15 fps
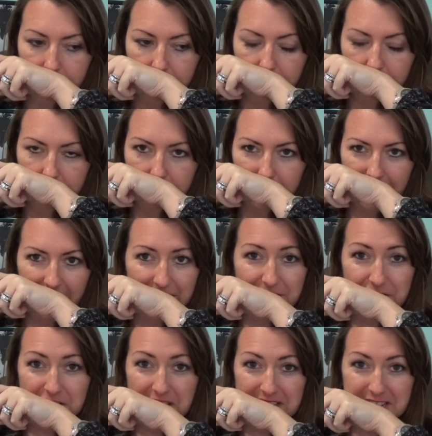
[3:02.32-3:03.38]
I
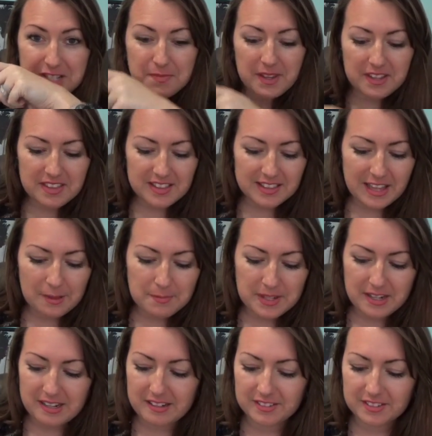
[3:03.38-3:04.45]
just smell the
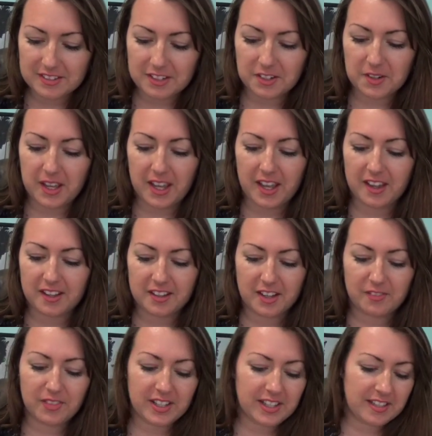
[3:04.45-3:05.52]
lemon. Okay, I
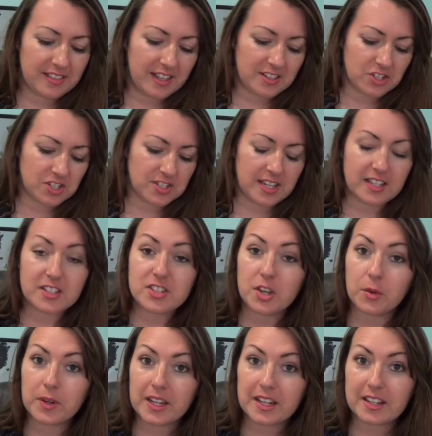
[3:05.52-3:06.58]
might let that just like
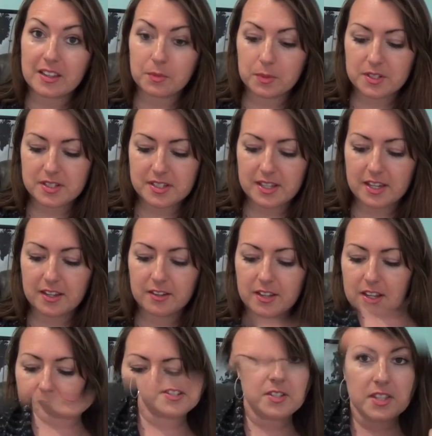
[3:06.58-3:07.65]
soak in and then we'll see.
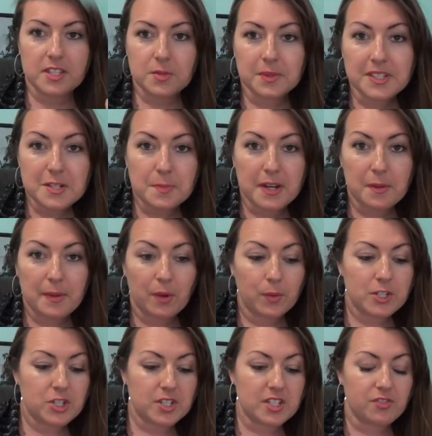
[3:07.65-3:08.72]
Okay, so this one has been on my
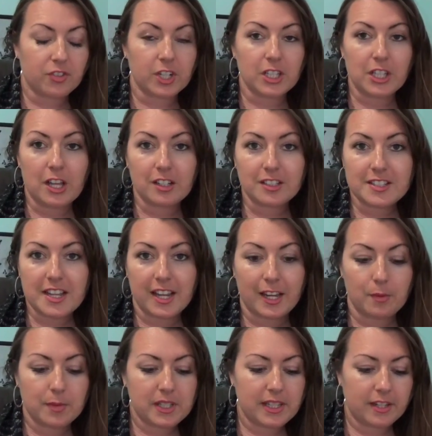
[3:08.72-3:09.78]
wish list for a long
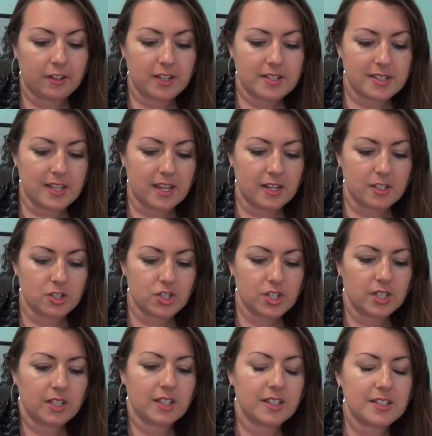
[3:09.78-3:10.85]
time, Clary Sage.
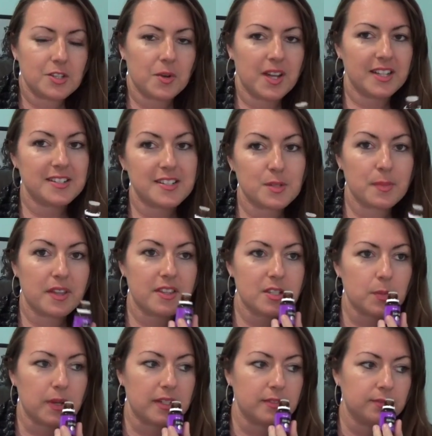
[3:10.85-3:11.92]
Let's go ahead and smell
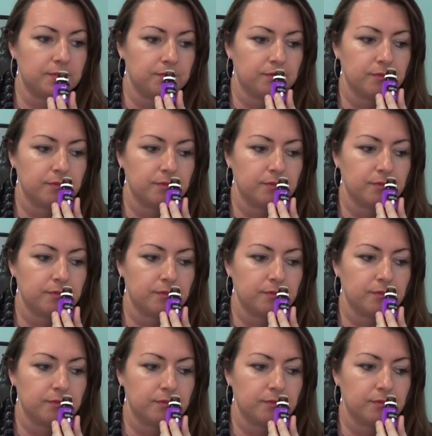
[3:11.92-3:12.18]
this one.